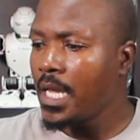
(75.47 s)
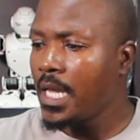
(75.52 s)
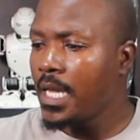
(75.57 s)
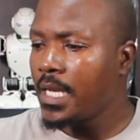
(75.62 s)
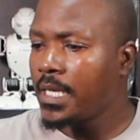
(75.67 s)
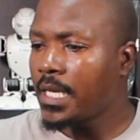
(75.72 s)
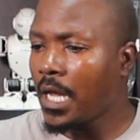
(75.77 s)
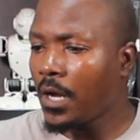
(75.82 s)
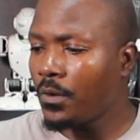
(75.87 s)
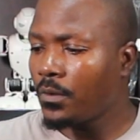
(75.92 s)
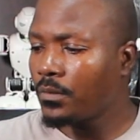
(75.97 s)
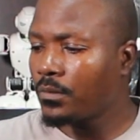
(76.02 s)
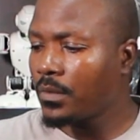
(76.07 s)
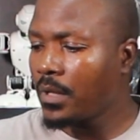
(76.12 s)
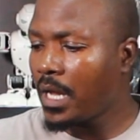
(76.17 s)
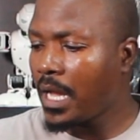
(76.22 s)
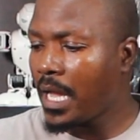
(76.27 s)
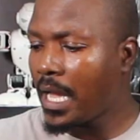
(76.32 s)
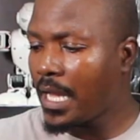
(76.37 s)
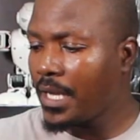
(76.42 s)
Now,
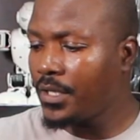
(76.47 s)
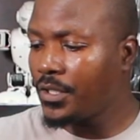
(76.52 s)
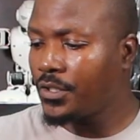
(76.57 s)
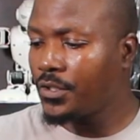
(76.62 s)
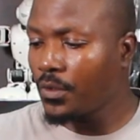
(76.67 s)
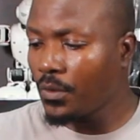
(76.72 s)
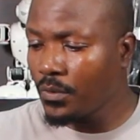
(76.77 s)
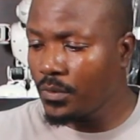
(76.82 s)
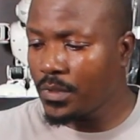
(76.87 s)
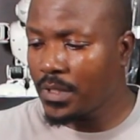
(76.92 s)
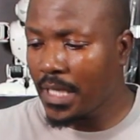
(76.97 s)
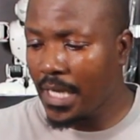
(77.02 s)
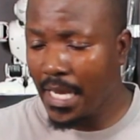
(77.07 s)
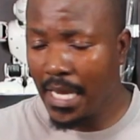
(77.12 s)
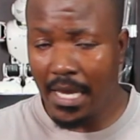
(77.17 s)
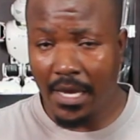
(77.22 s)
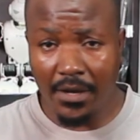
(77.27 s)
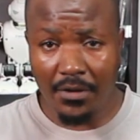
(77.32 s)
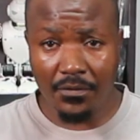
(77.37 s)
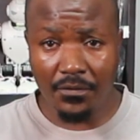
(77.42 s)
I don't
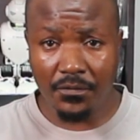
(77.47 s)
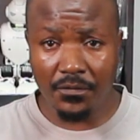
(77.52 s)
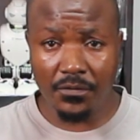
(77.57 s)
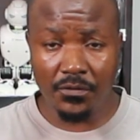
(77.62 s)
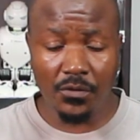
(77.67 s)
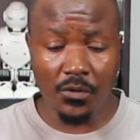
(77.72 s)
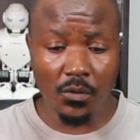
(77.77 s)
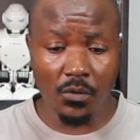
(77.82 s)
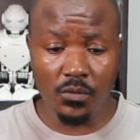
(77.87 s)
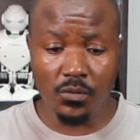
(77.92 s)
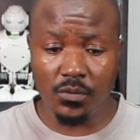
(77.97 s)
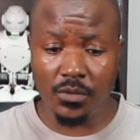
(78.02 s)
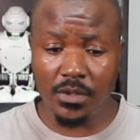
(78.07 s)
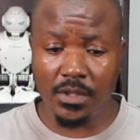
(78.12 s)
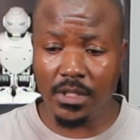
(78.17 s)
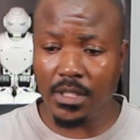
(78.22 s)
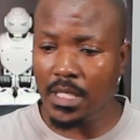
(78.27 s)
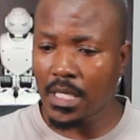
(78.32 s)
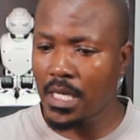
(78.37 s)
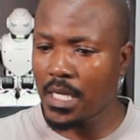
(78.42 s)
have
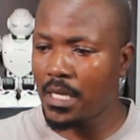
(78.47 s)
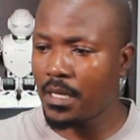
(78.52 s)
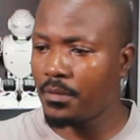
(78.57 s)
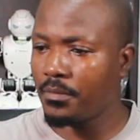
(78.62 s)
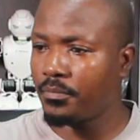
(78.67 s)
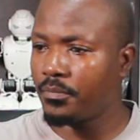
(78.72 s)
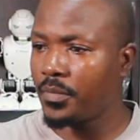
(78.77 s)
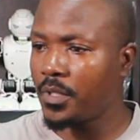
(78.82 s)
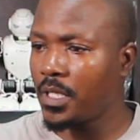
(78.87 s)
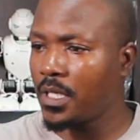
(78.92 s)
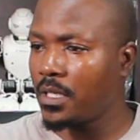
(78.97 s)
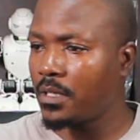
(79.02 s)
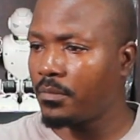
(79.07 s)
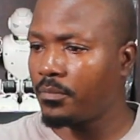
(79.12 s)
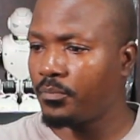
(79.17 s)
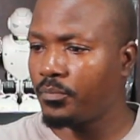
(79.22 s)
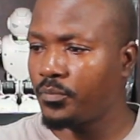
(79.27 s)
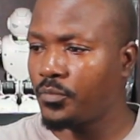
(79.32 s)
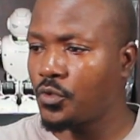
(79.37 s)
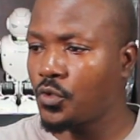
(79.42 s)
those
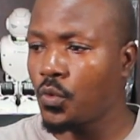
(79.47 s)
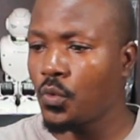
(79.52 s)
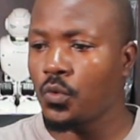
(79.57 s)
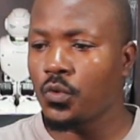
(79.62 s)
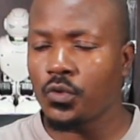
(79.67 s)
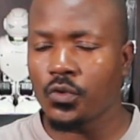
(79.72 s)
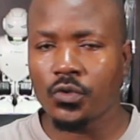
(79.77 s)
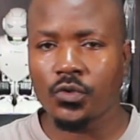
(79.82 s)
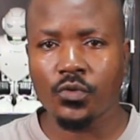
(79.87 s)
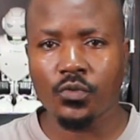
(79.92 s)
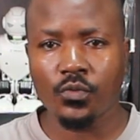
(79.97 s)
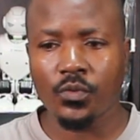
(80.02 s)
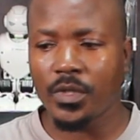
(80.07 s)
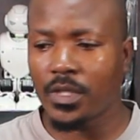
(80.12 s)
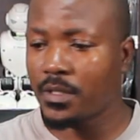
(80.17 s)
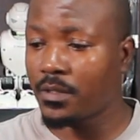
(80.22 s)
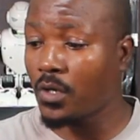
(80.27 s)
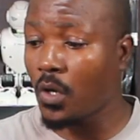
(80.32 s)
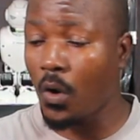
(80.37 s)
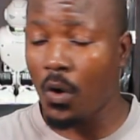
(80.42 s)
tools
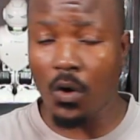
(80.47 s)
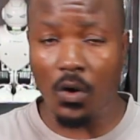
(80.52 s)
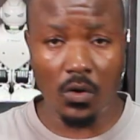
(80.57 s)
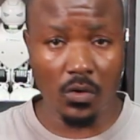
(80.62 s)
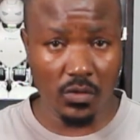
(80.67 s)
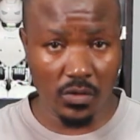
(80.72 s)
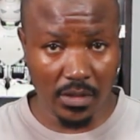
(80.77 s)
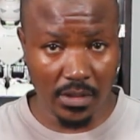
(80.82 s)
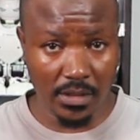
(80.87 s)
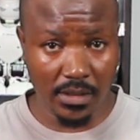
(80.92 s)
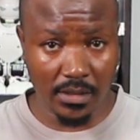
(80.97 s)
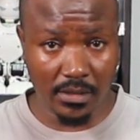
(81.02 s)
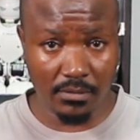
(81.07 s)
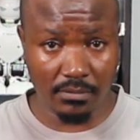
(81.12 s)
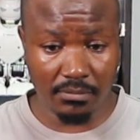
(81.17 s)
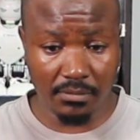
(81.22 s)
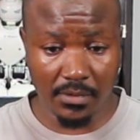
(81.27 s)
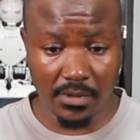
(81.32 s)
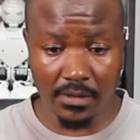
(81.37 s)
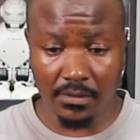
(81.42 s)
with cords.
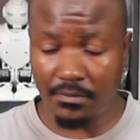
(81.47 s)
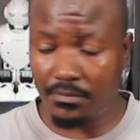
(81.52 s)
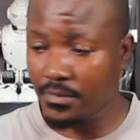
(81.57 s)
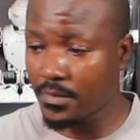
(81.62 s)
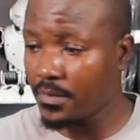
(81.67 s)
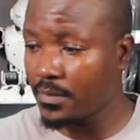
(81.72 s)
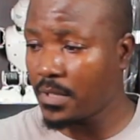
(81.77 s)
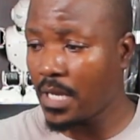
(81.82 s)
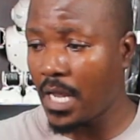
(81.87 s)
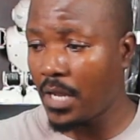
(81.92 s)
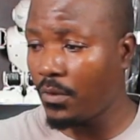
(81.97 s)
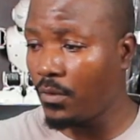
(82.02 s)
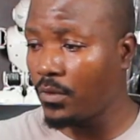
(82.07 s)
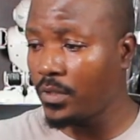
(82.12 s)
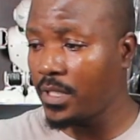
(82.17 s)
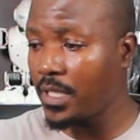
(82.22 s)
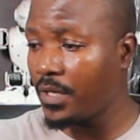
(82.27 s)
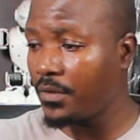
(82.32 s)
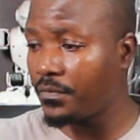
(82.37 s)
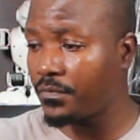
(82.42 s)
I
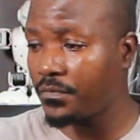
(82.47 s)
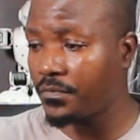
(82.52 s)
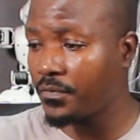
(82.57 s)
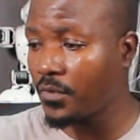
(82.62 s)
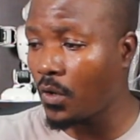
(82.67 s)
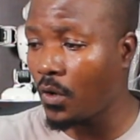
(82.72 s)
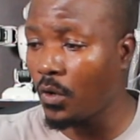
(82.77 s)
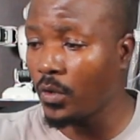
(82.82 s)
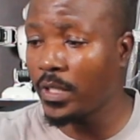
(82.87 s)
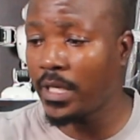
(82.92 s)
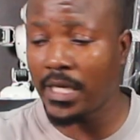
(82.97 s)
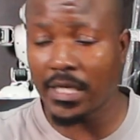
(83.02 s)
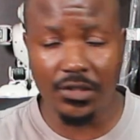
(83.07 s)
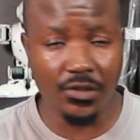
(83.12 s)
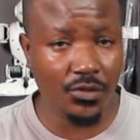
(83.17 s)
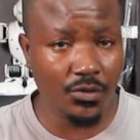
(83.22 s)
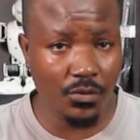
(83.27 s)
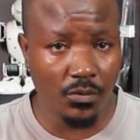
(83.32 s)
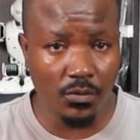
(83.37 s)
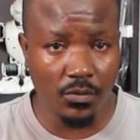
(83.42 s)
only have cordless
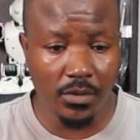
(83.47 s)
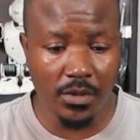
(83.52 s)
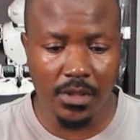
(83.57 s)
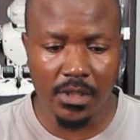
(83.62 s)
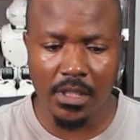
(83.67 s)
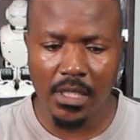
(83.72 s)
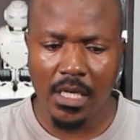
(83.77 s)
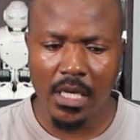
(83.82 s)
tools.